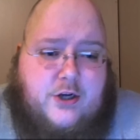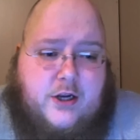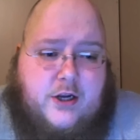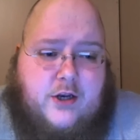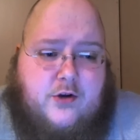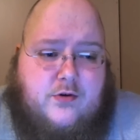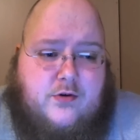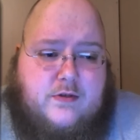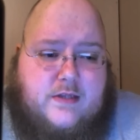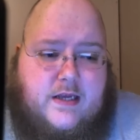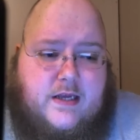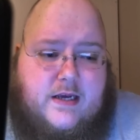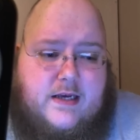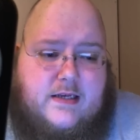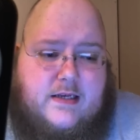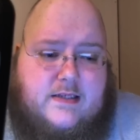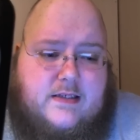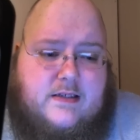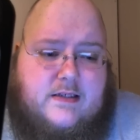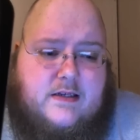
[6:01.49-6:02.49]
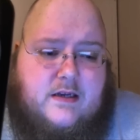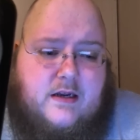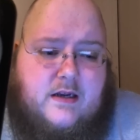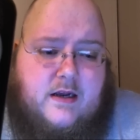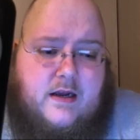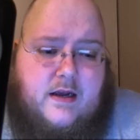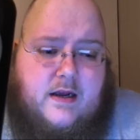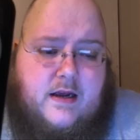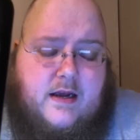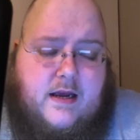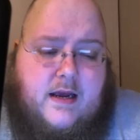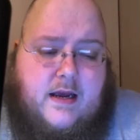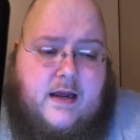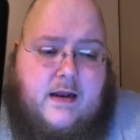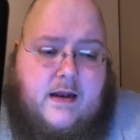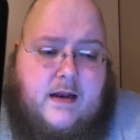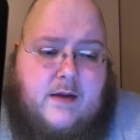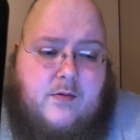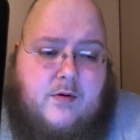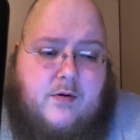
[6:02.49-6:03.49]
could use this,
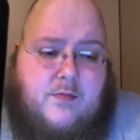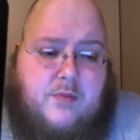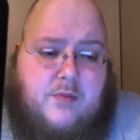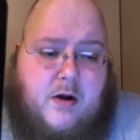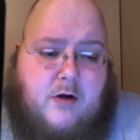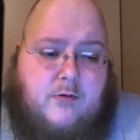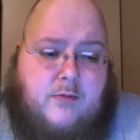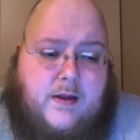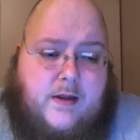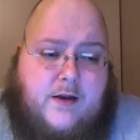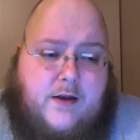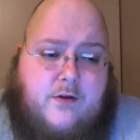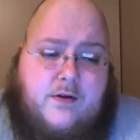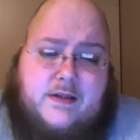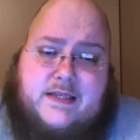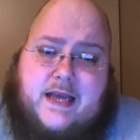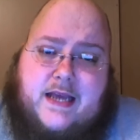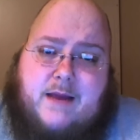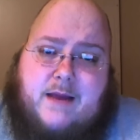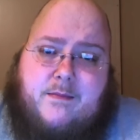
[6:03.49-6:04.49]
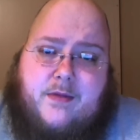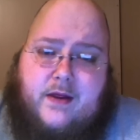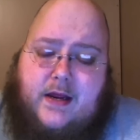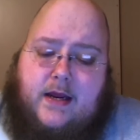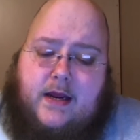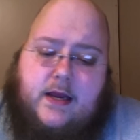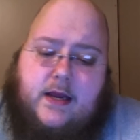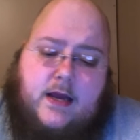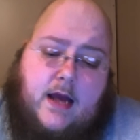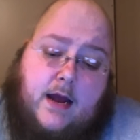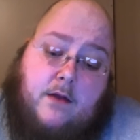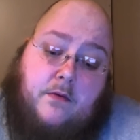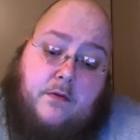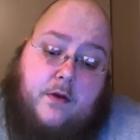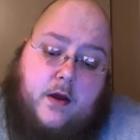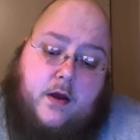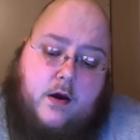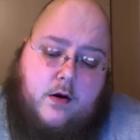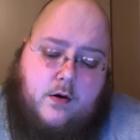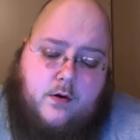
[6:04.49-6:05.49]
and it would probably do the same thing. I don't
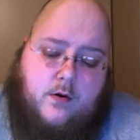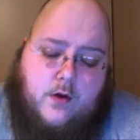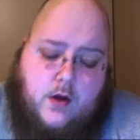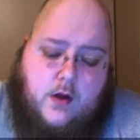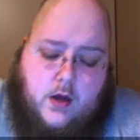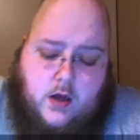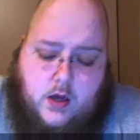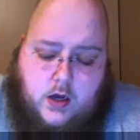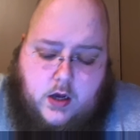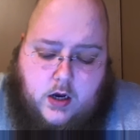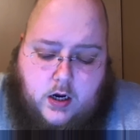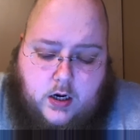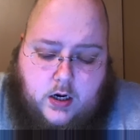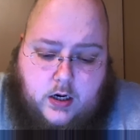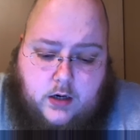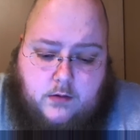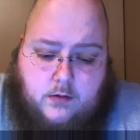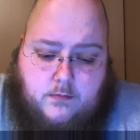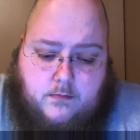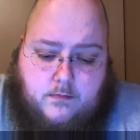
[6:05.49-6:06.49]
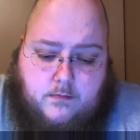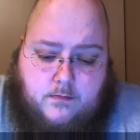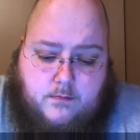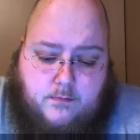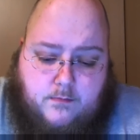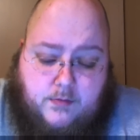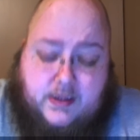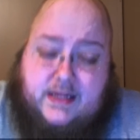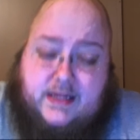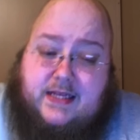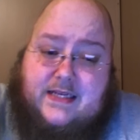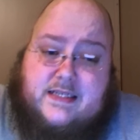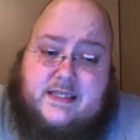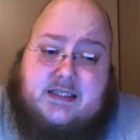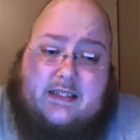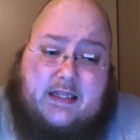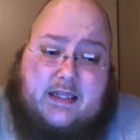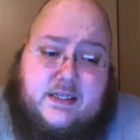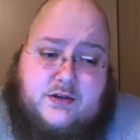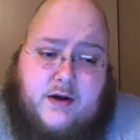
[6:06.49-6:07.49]
know. Um, but
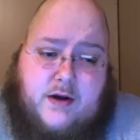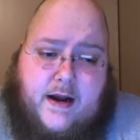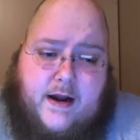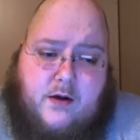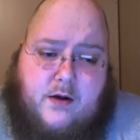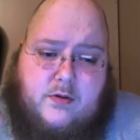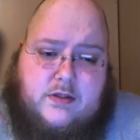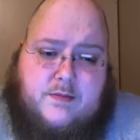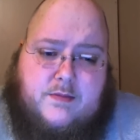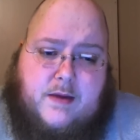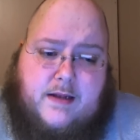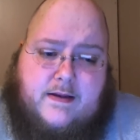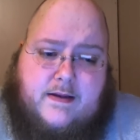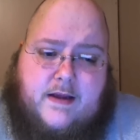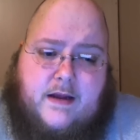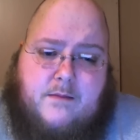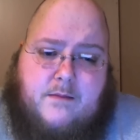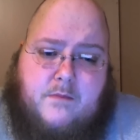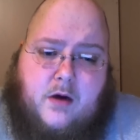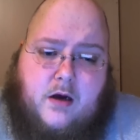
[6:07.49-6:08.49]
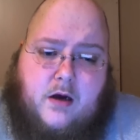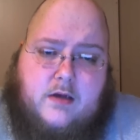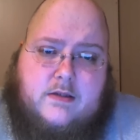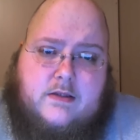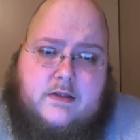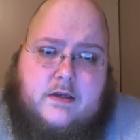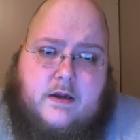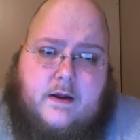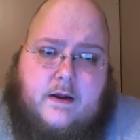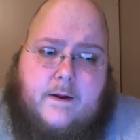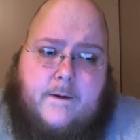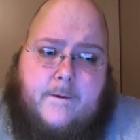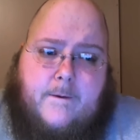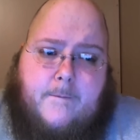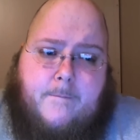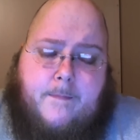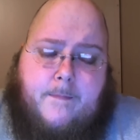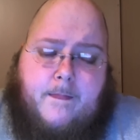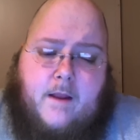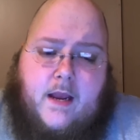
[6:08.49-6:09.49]
this this right here was about ten bucks,
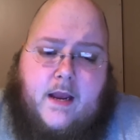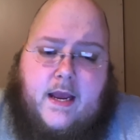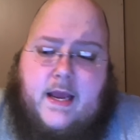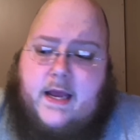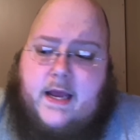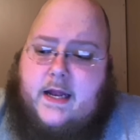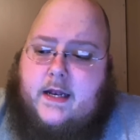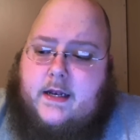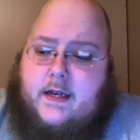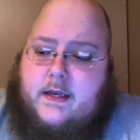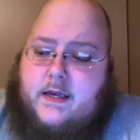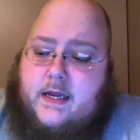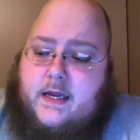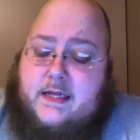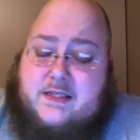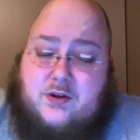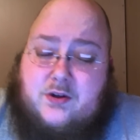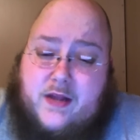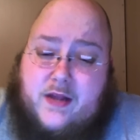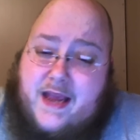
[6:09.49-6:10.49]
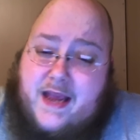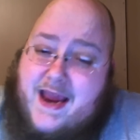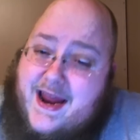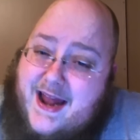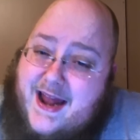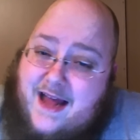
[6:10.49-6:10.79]
and it's only eight